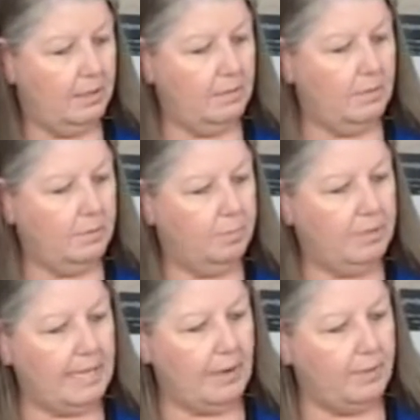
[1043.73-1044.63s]
We'll put
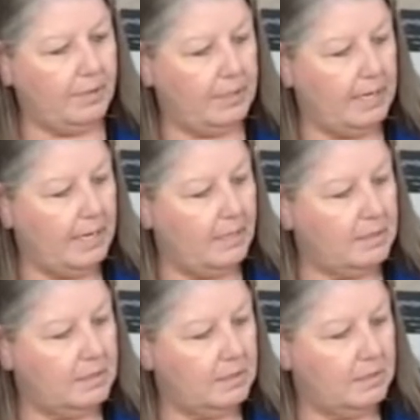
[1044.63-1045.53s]
that one
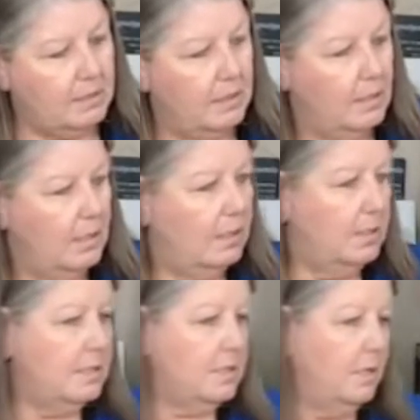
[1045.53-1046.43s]
last.
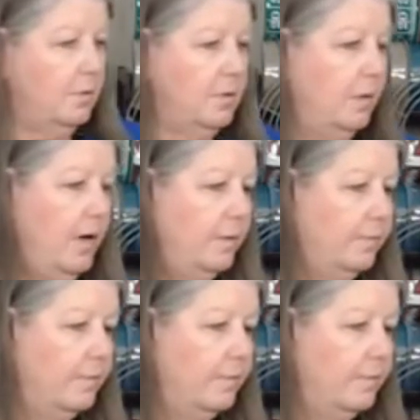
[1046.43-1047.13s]
Let's start with the brown.